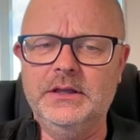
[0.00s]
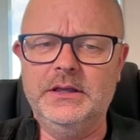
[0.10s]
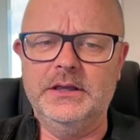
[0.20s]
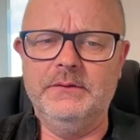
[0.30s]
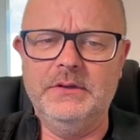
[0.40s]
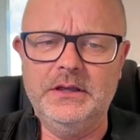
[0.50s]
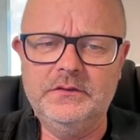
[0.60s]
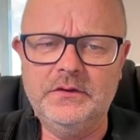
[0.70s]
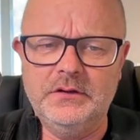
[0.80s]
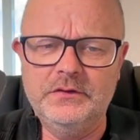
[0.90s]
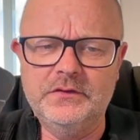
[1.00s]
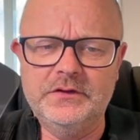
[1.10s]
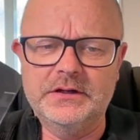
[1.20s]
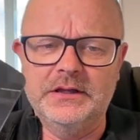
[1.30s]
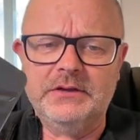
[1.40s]
And so
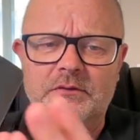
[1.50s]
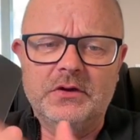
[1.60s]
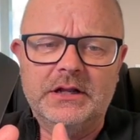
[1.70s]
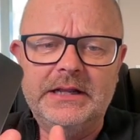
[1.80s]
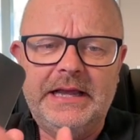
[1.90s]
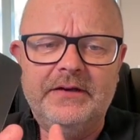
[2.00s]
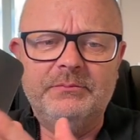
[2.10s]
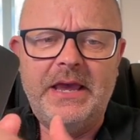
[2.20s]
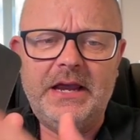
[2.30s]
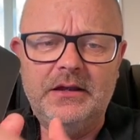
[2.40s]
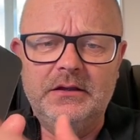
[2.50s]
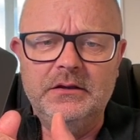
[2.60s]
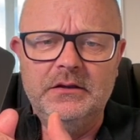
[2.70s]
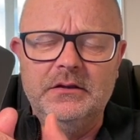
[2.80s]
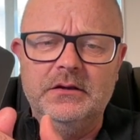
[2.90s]
interestingly, we've got a glass back
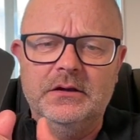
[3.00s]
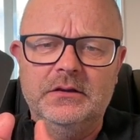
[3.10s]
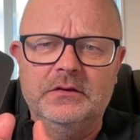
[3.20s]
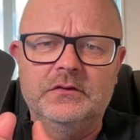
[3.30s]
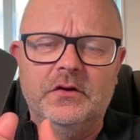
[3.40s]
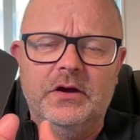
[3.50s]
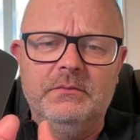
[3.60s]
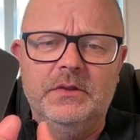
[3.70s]
this time.